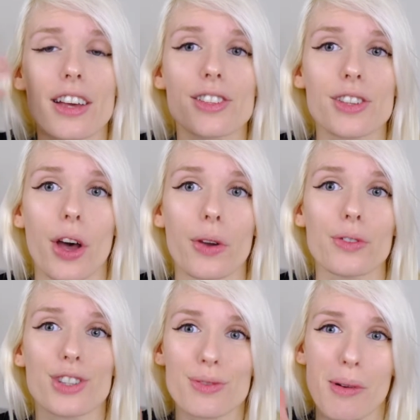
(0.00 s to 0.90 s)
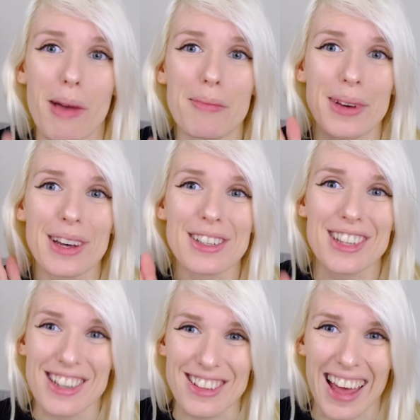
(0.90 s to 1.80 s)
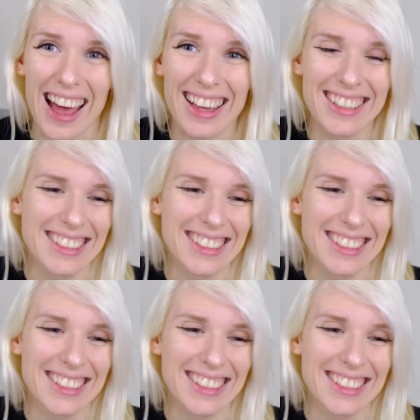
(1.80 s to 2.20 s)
So just remember to do that.